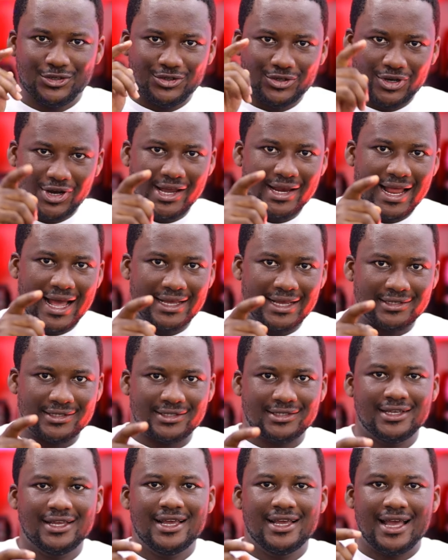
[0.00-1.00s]
Join
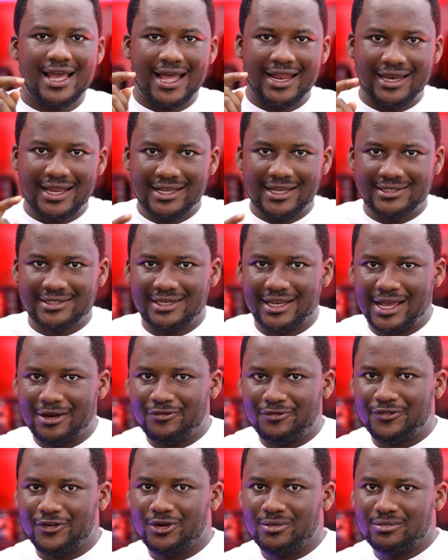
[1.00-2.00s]
us and let's
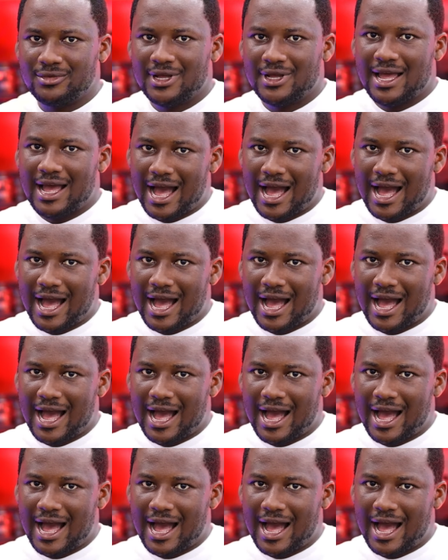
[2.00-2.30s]
learn from